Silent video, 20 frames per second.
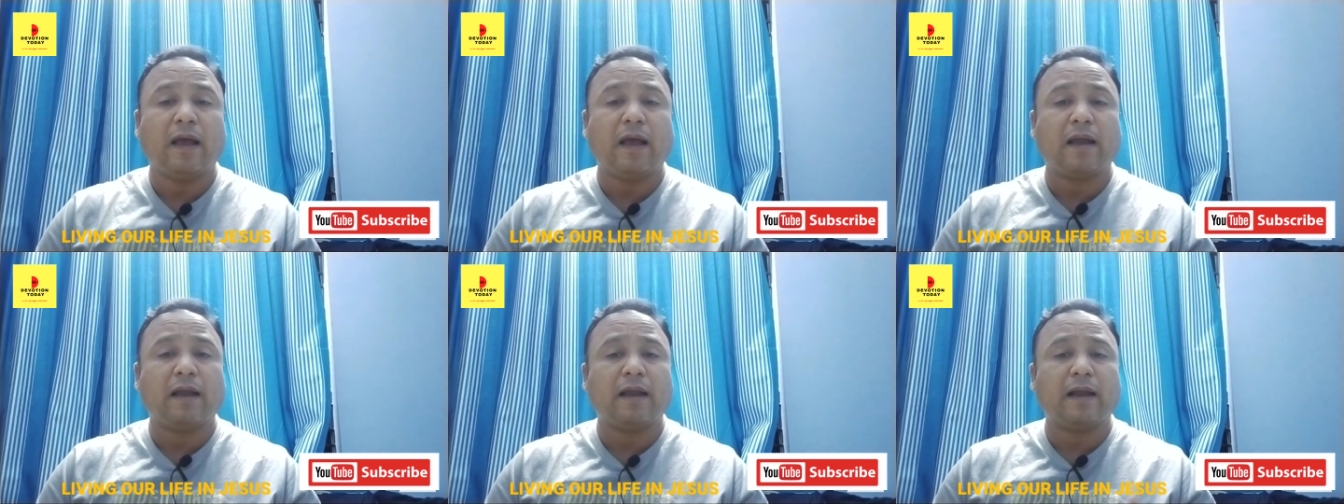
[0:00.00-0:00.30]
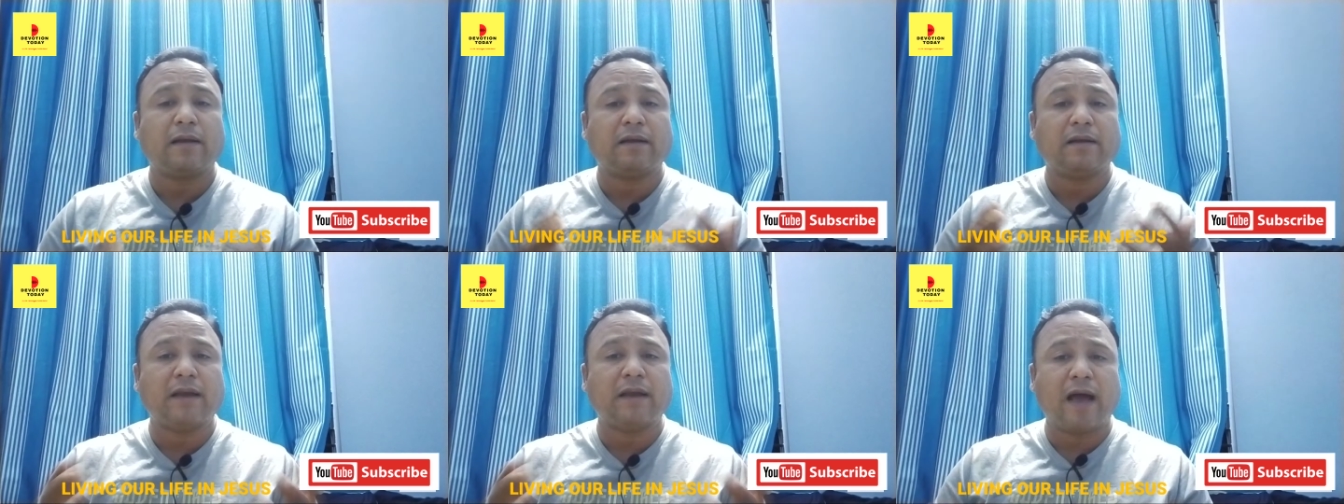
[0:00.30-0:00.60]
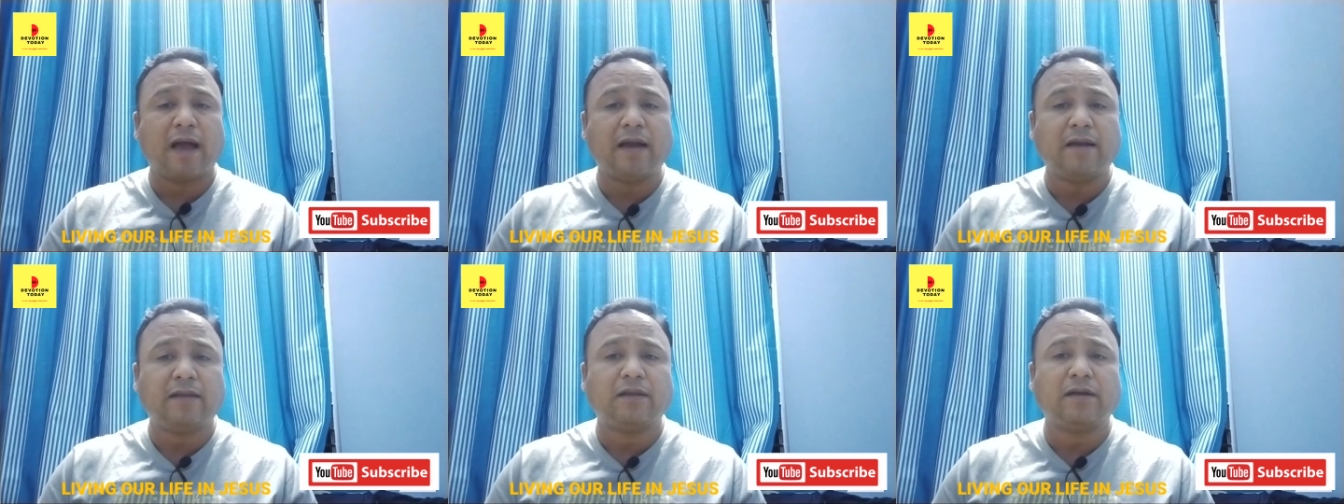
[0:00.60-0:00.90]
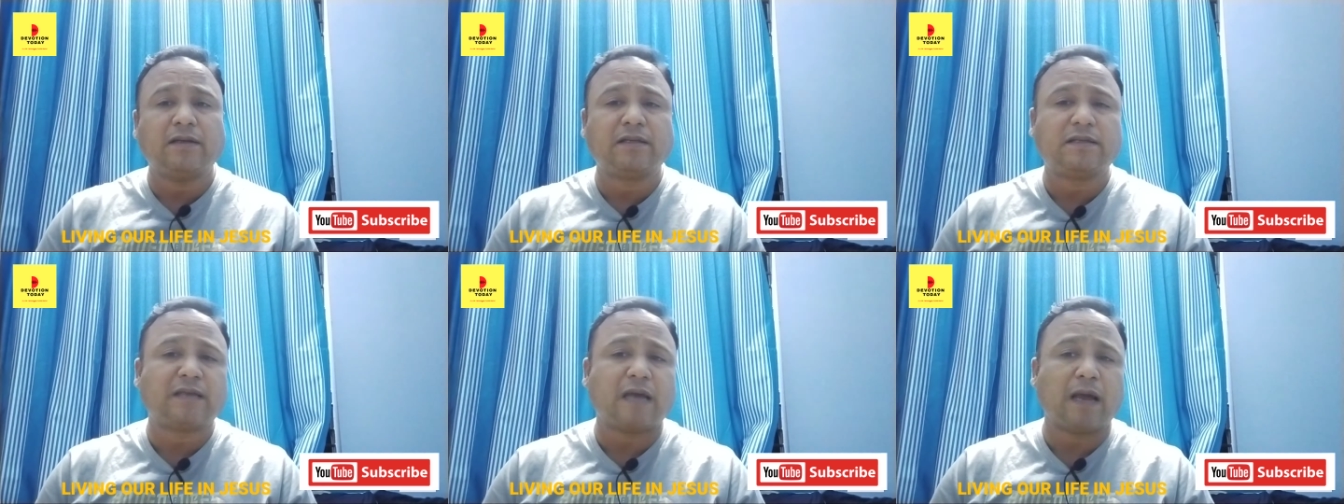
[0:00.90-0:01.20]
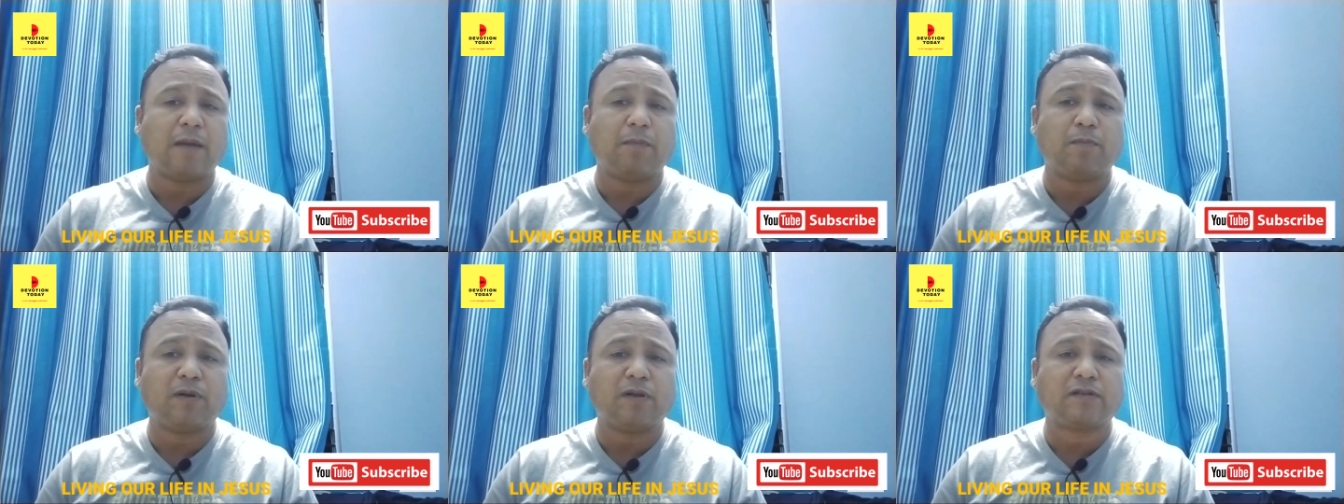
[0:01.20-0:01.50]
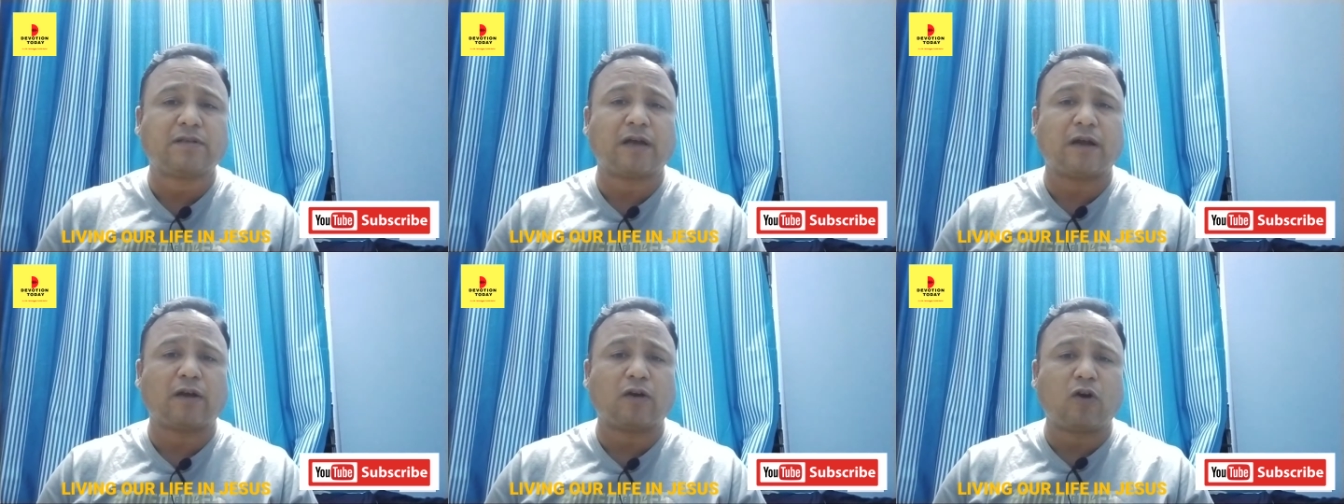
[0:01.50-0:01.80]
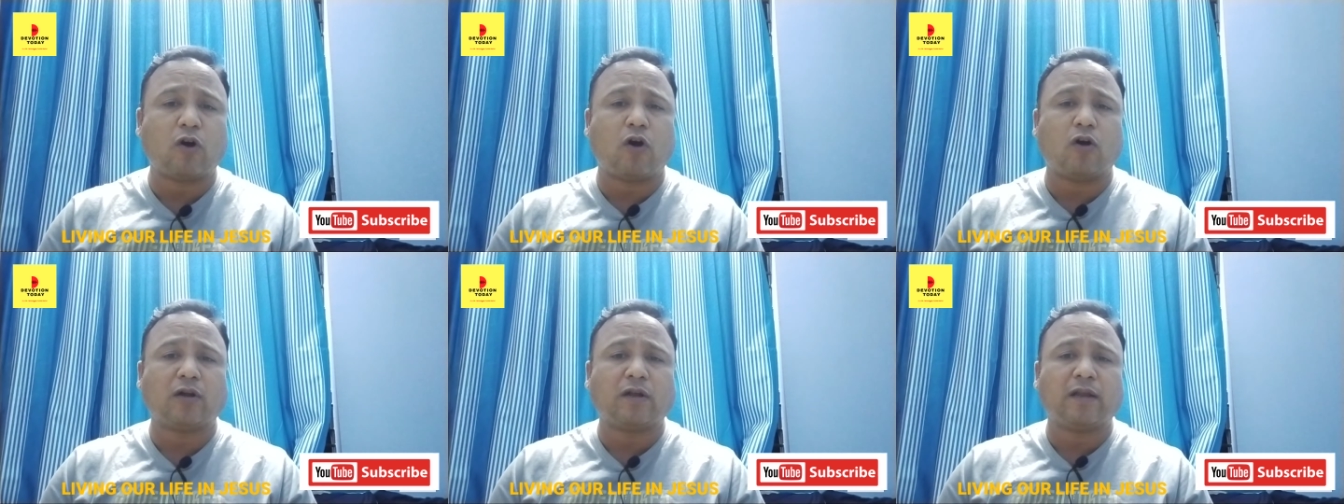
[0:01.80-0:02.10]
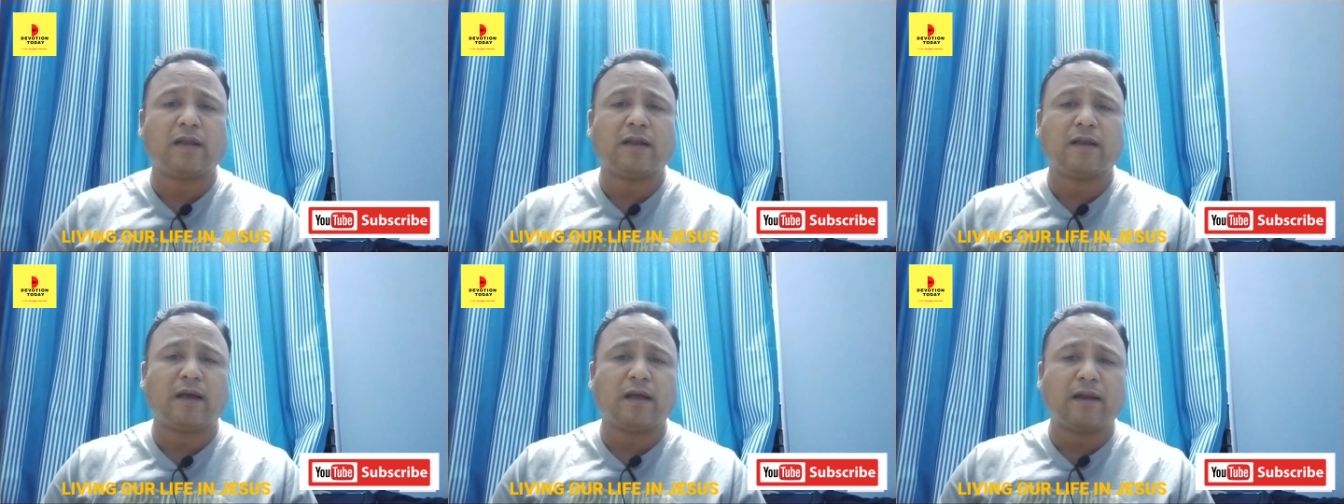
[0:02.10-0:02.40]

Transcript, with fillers: And at night, the disciples are caught in